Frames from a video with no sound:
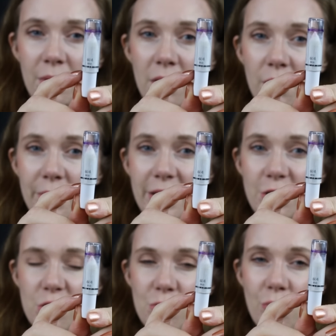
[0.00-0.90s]
all the way
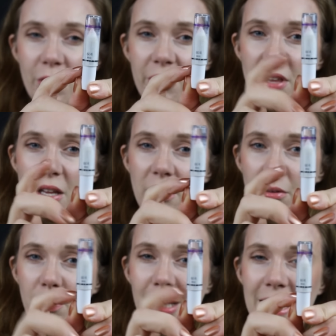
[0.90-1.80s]
to where the little
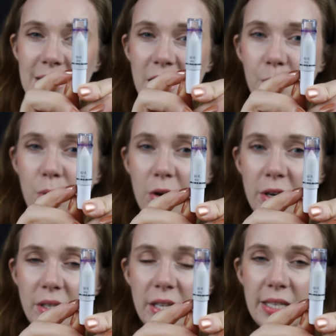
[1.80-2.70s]
plastic
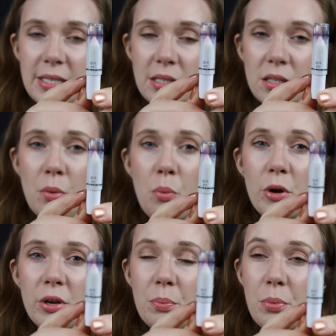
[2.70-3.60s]
part hits the
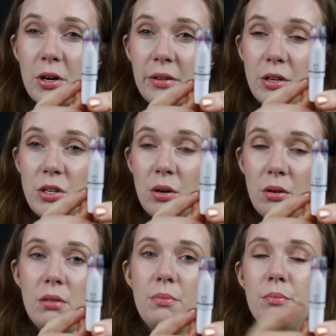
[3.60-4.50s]
wooden part that or
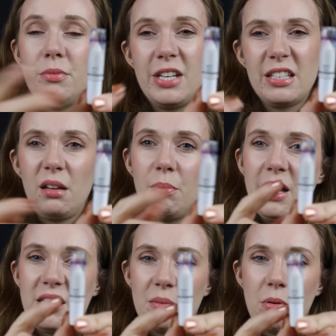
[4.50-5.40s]
technically
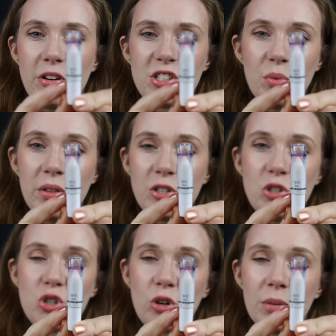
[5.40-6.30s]
plastic part as well that you
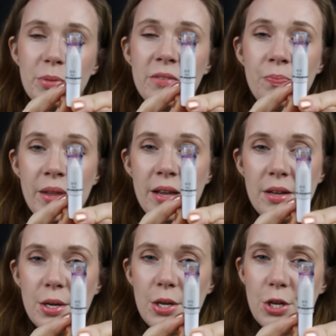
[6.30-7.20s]
sharpen
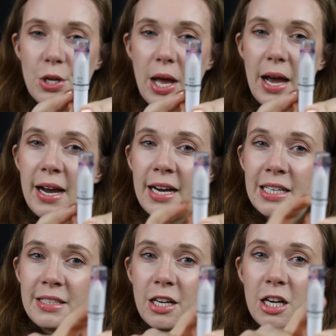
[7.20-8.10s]

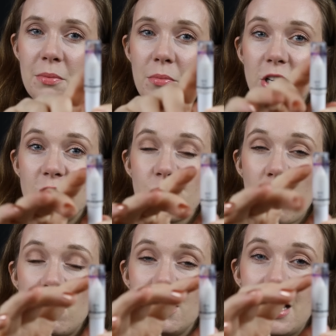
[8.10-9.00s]
and um,
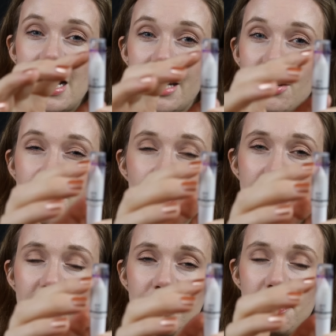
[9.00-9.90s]
draw a line all the
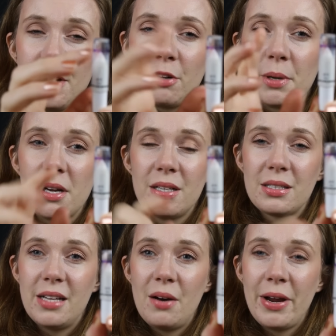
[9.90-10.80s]
way up there because
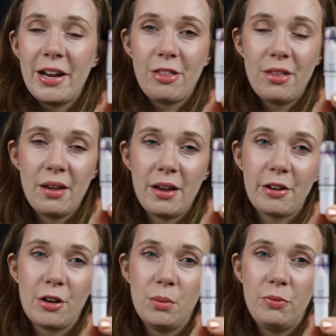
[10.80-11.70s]
that way I think I
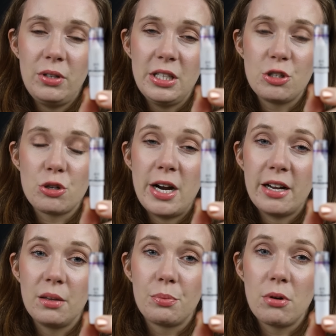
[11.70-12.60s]
can hopefully
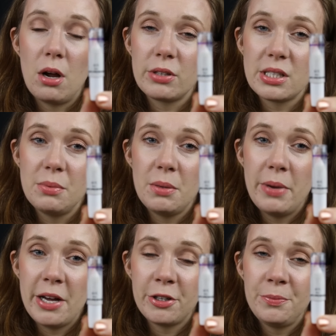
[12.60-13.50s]
track the progress a bit
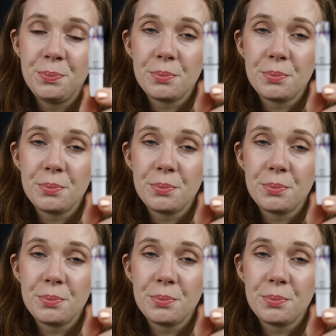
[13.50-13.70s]
better.